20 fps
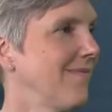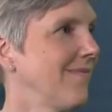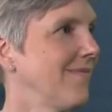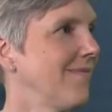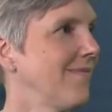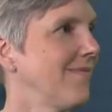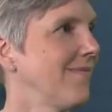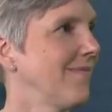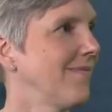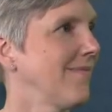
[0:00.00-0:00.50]

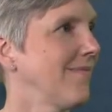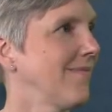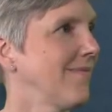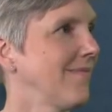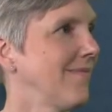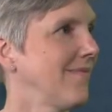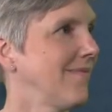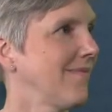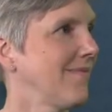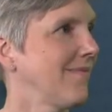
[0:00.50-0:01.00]

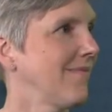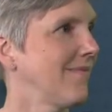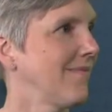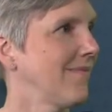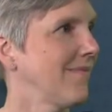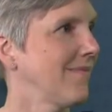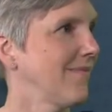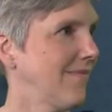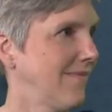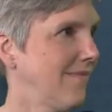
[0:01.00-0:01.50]

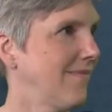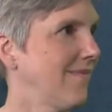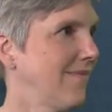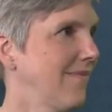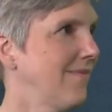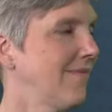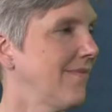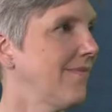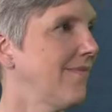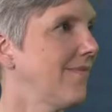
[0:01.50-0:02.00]

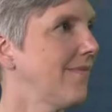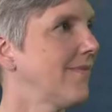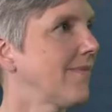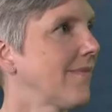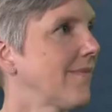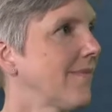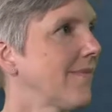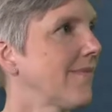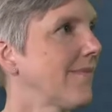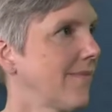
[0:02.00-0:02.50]

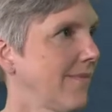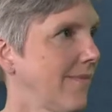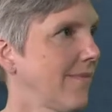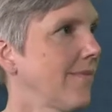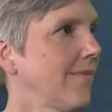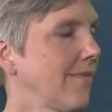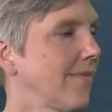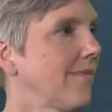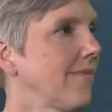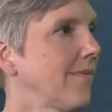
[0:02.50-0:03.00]

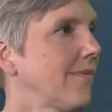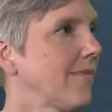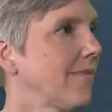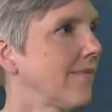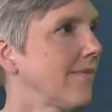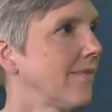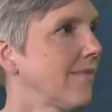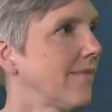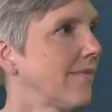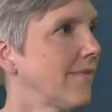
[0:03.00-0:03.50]

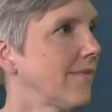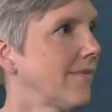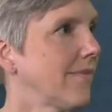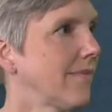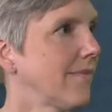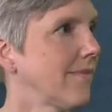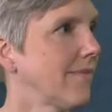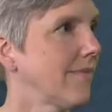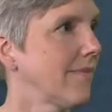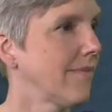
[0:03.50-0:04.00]

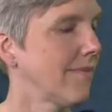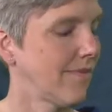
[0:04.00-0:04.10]
No words are spoken by the person on screen.